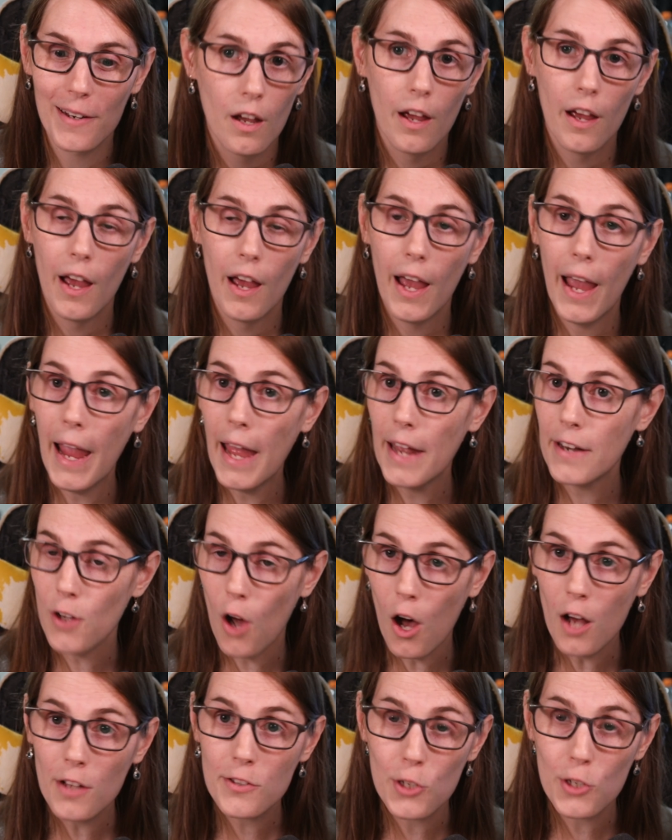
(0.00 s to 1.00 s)
And
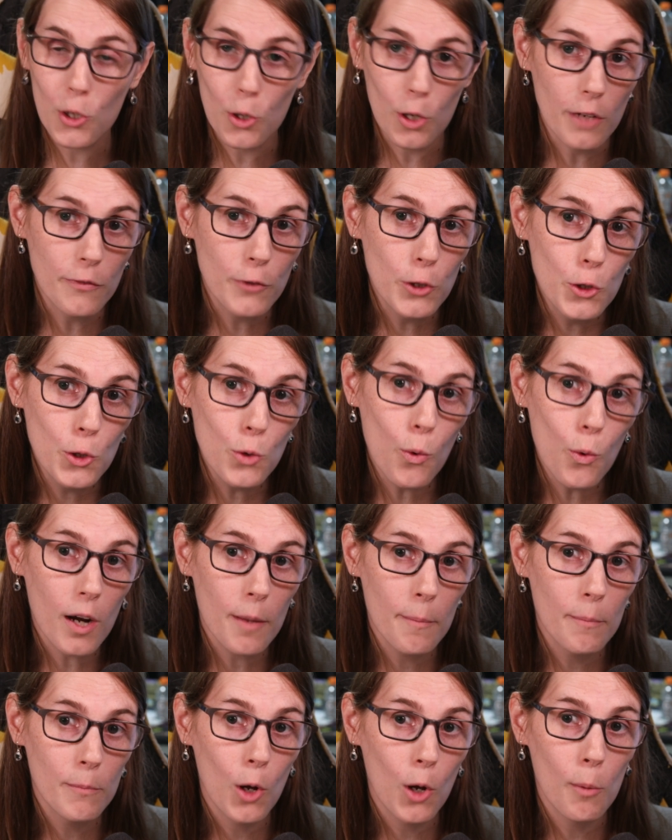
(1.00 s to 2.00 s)
also, if you do want to
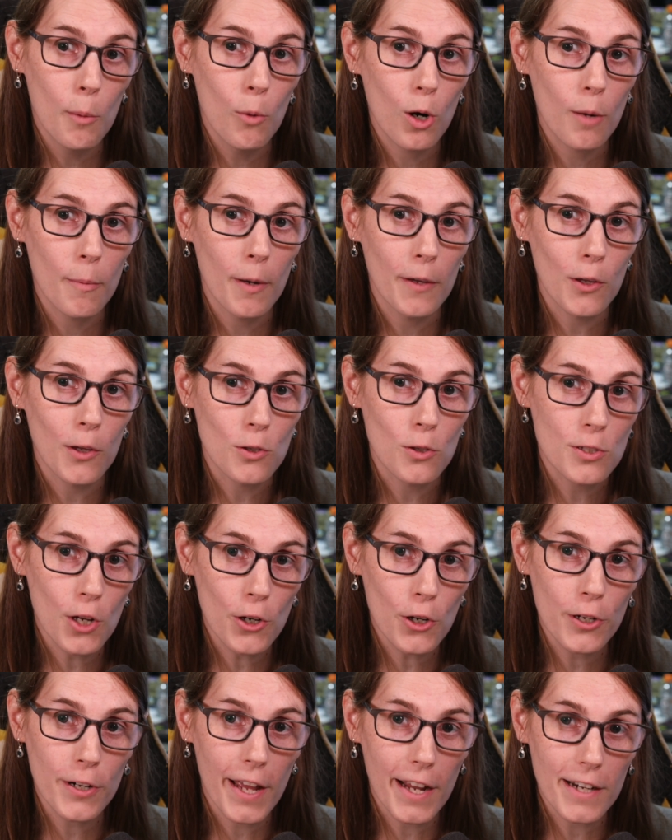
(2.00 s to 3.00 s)
know more about those starter
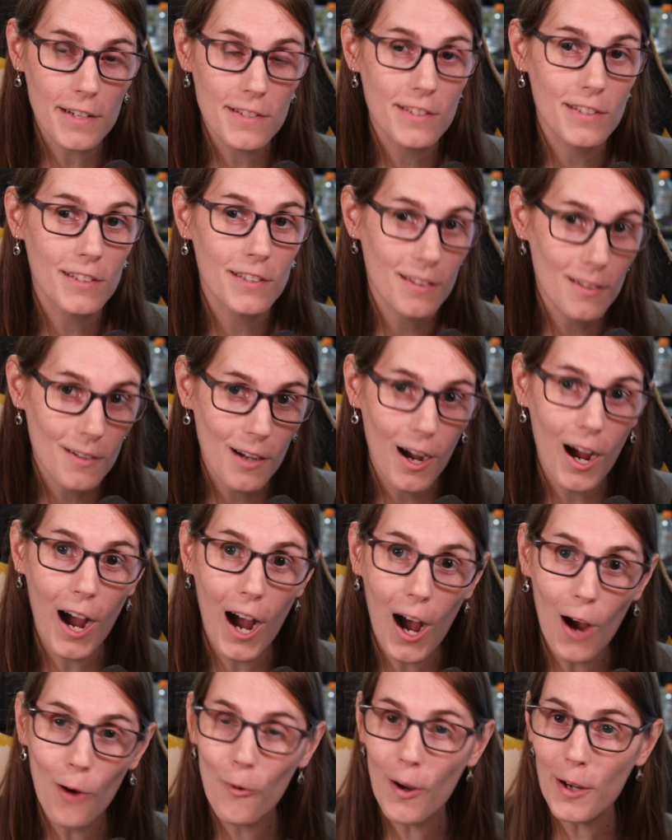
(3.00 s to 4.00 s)
decks, I'll
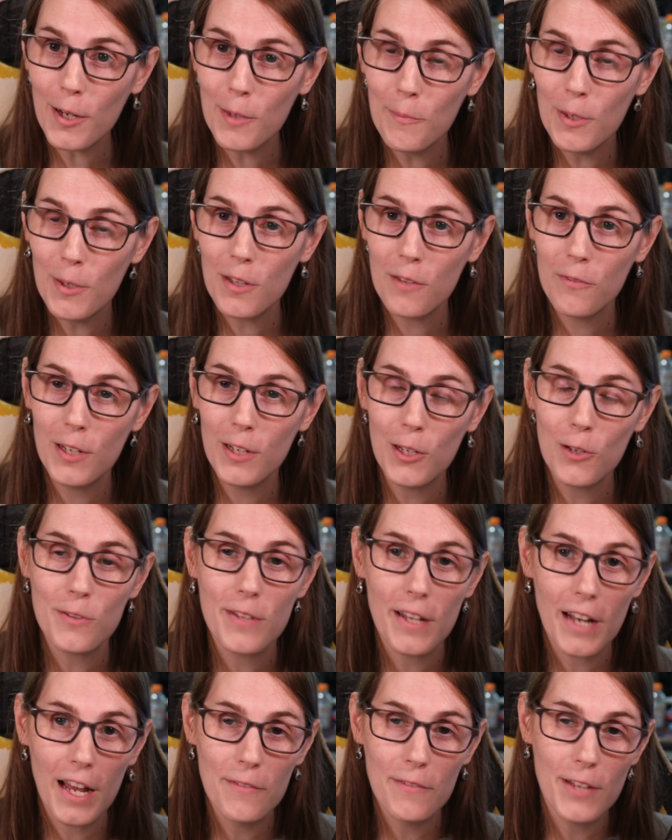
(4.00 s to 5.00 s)
recommend the videos that I've
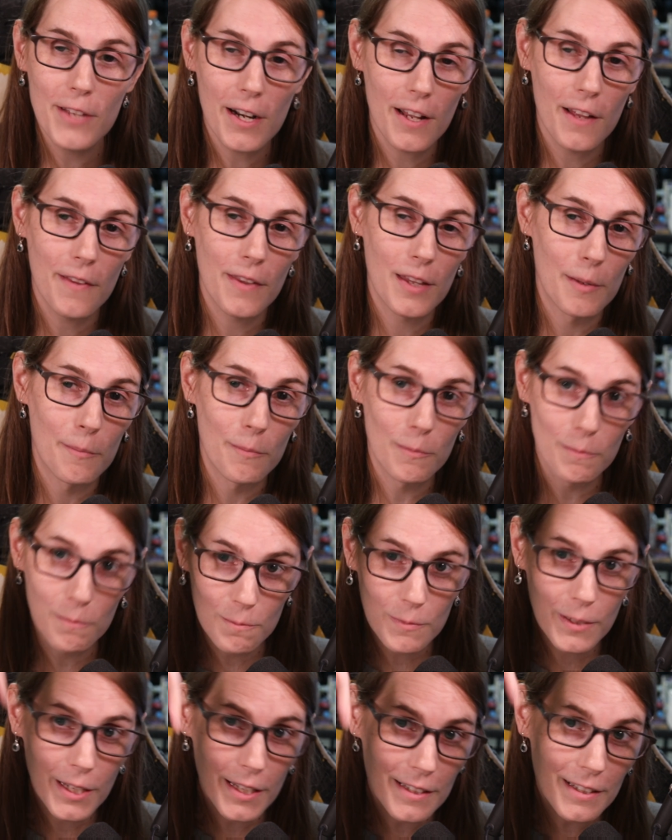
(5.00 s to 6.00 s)
done on them.
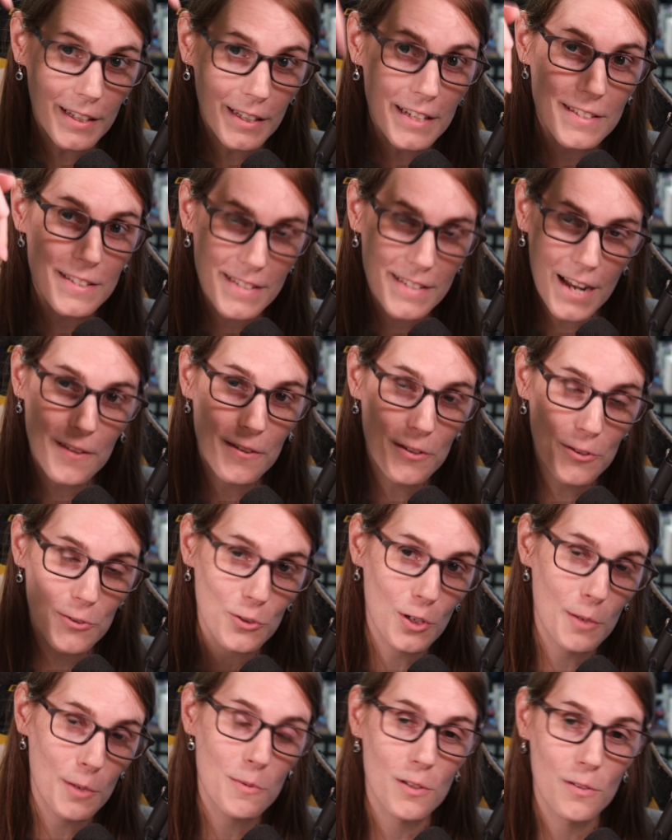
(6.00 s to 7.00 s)
Again, links down in the
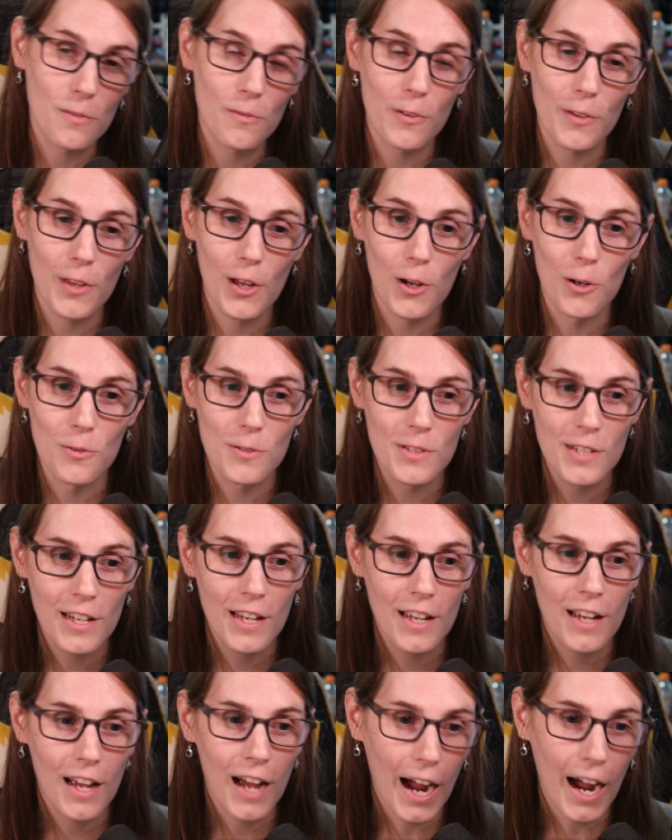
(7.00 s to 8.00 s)
description for those.
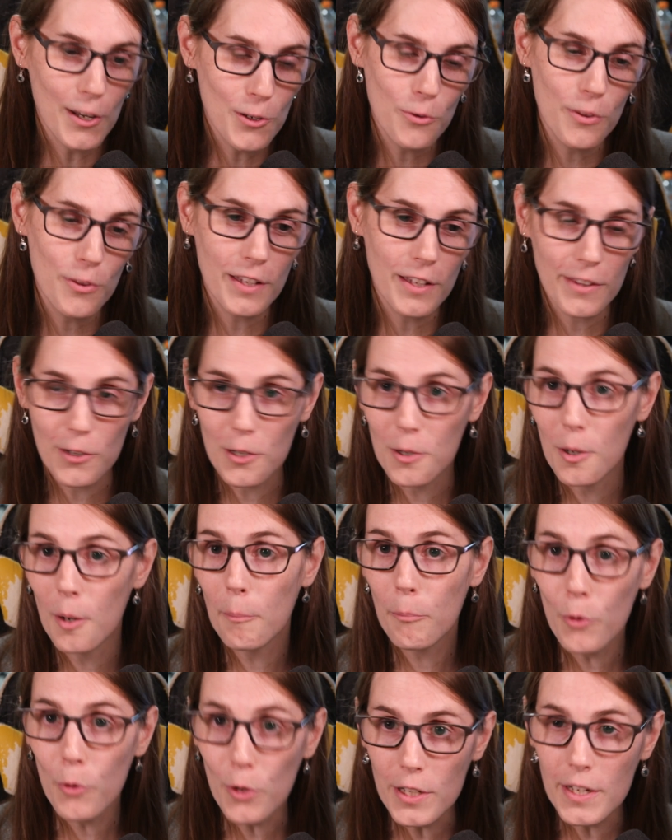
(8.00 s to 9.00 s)
I do think they're a
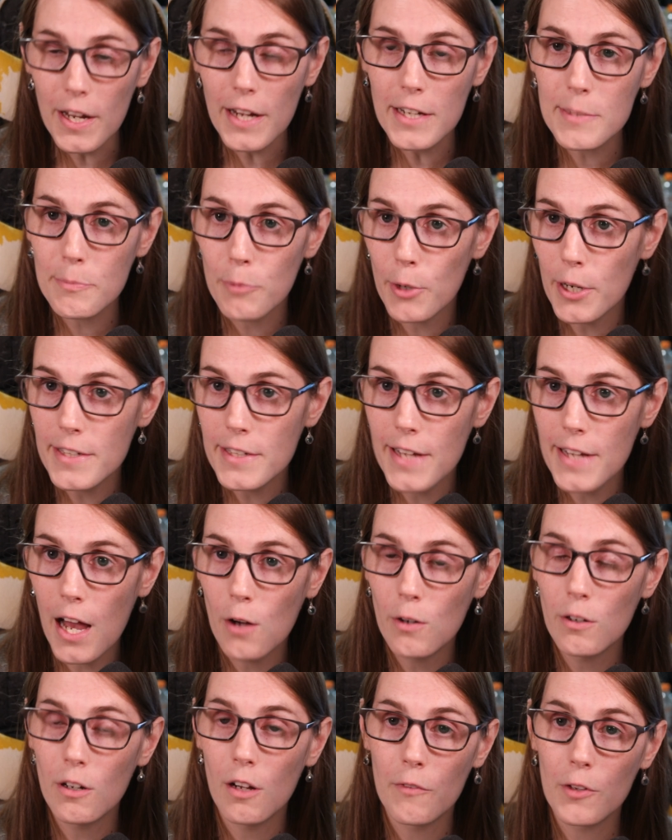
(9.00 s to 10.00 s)
pretty nice breakdown of
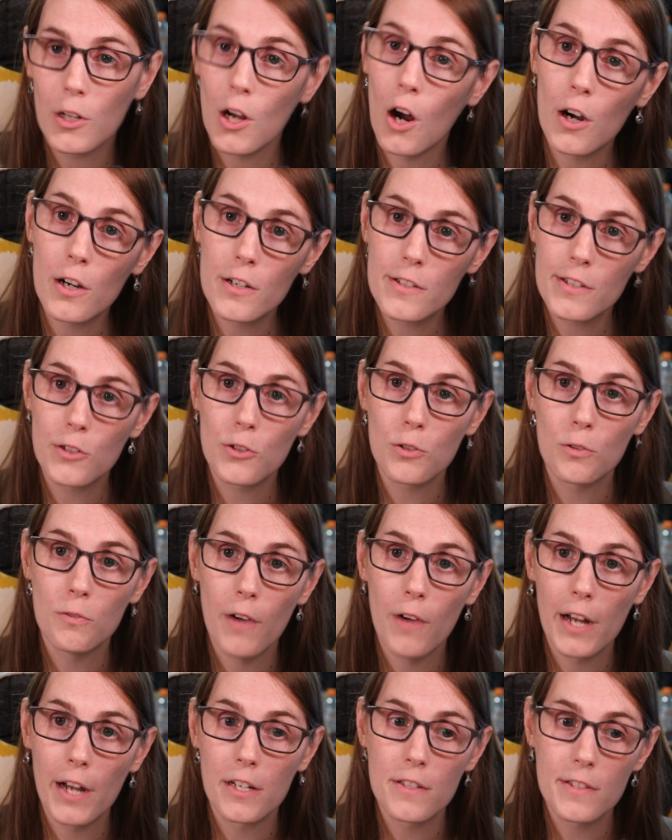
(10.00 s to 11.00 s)
the cards that you'll find
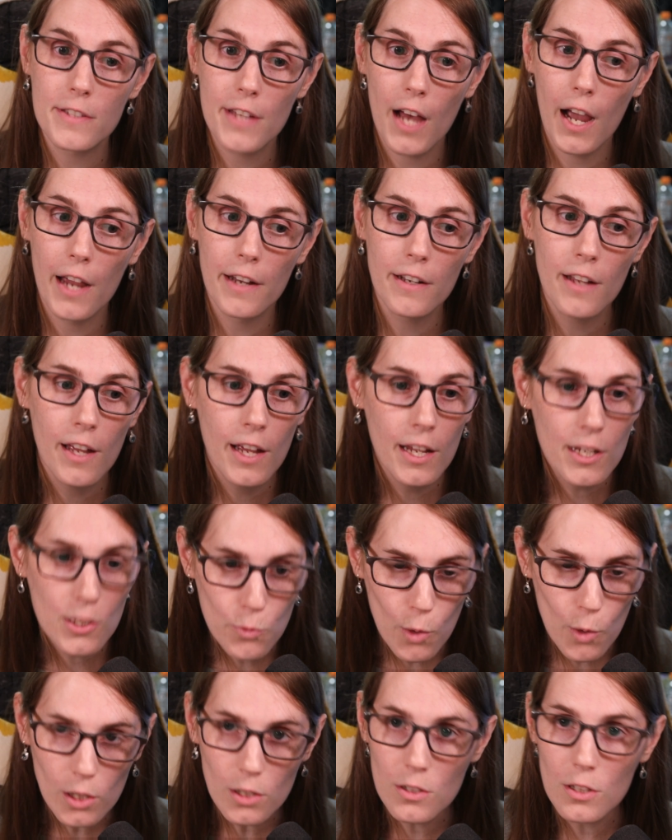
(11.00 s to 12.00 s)
inside, as well as
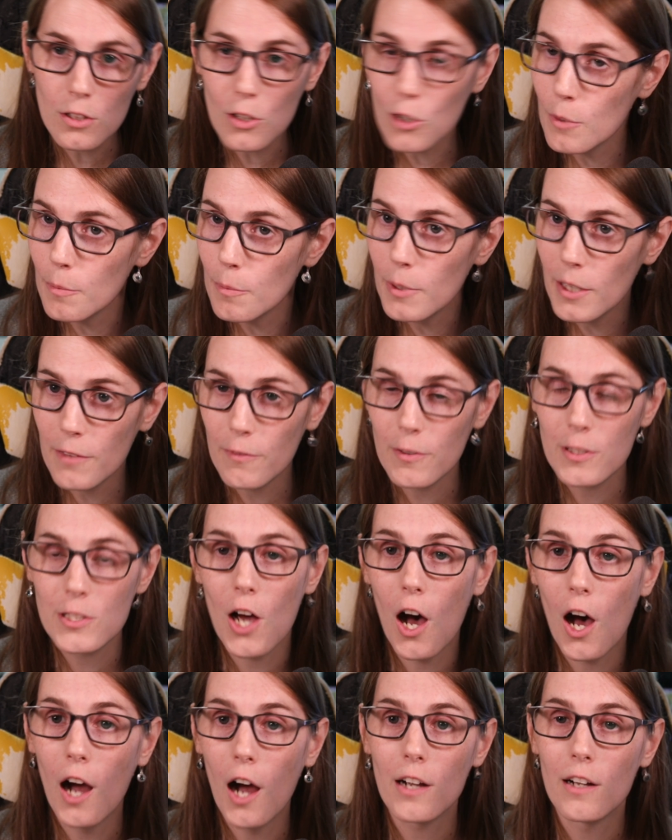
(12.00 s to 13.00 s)
a little bit of a talk
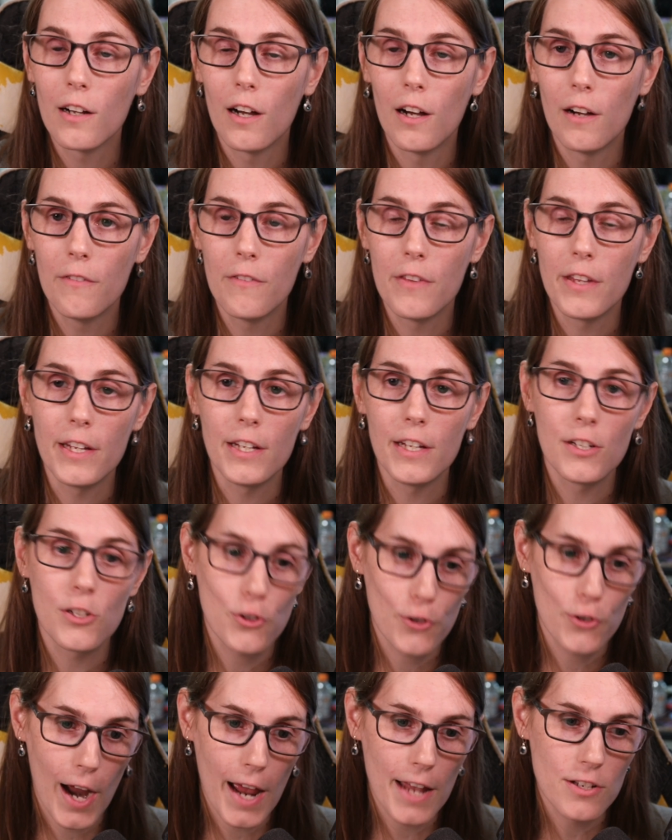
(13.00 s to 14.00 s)
of the
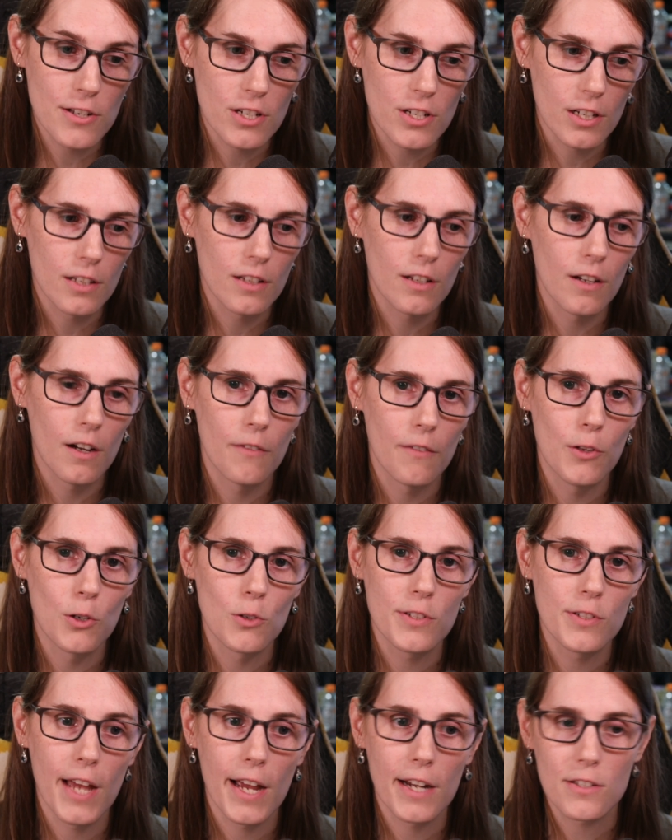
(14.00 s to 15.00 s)
strategy of those
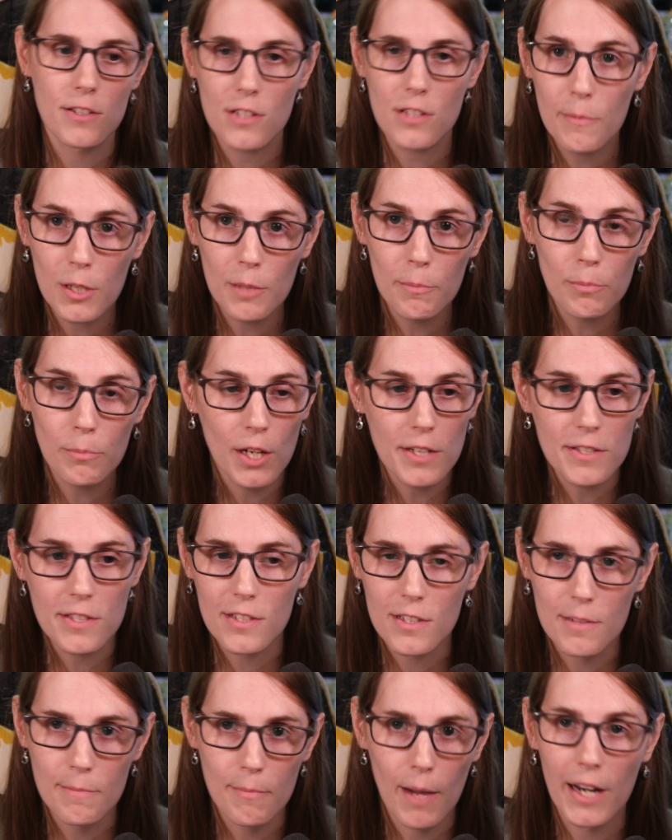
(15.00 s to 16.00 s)
decks, some of the pluses and
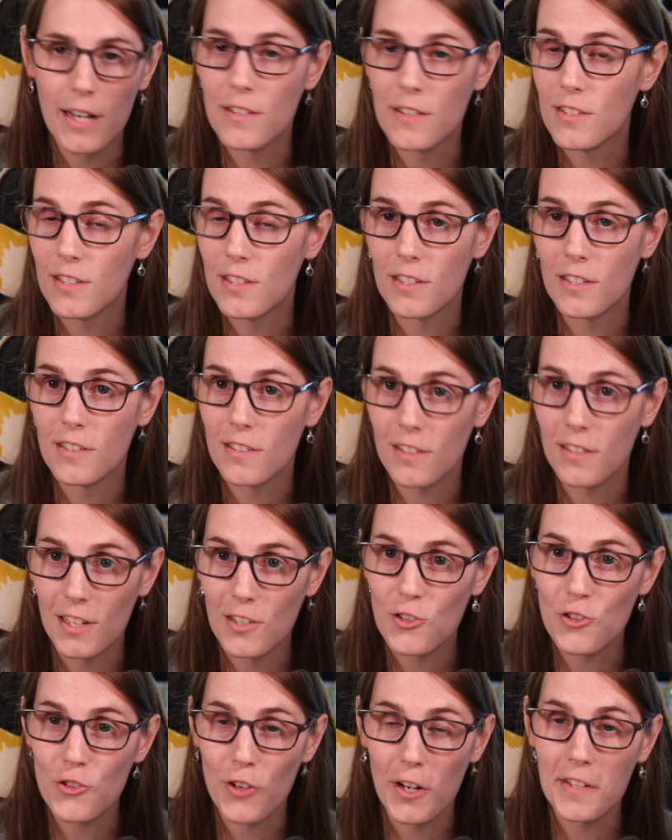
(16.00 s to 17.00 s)
minuses, again,
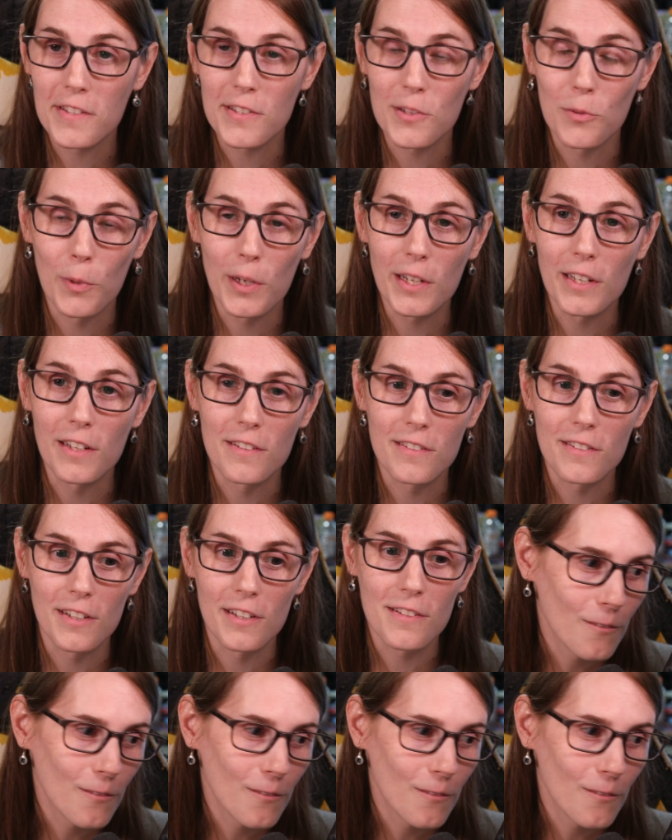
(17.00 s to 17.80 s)
strengths and weaknesses.